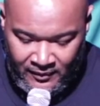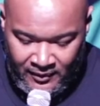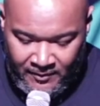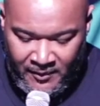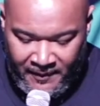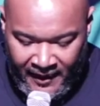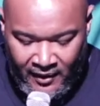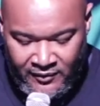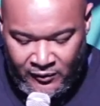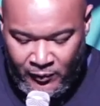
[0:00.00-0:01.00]
It
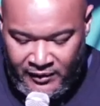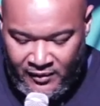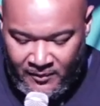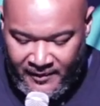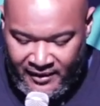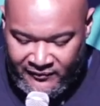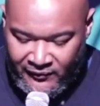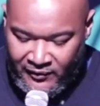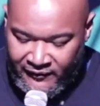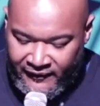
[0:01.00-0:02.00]
prepared the three young men
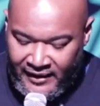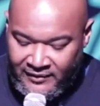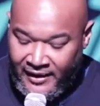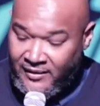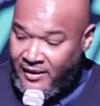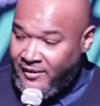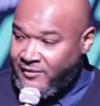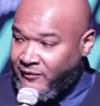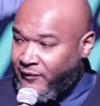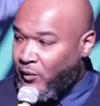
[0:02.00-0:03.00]
for the faith they needed
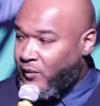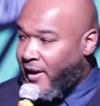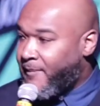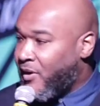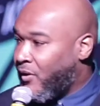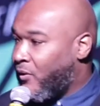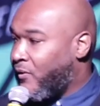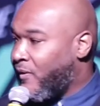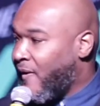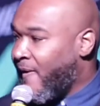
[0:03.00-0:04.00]
to fuel that miracle.
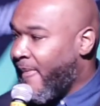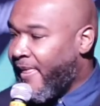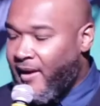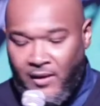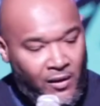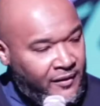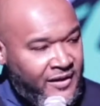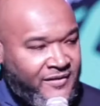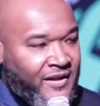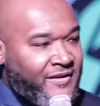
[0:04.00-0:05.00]
And all of
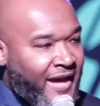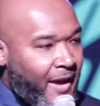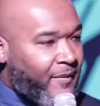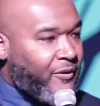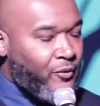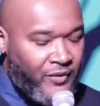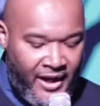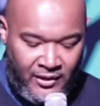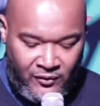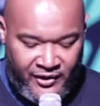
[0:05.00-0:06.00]
these things happened through
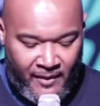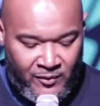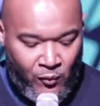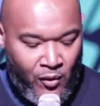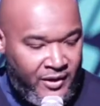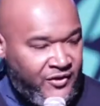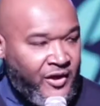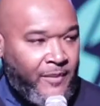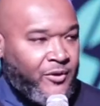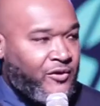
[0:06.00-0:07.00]
Daniel chapter 1 and
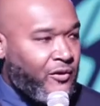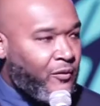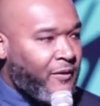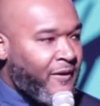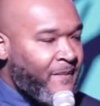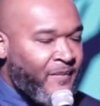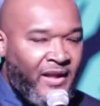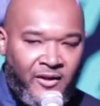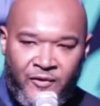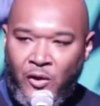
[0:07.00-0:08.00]
chapter 2.
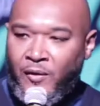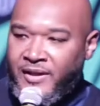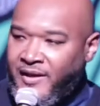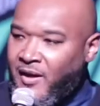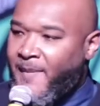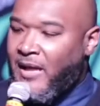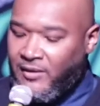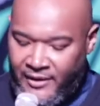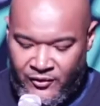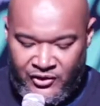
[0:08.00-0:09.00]
And if you know anything about
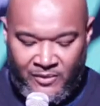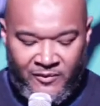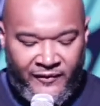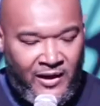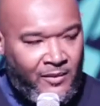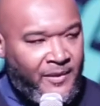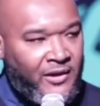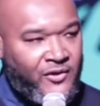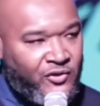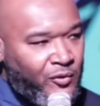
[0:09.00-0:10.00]
leadership development,
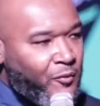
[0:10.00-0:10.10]
there's three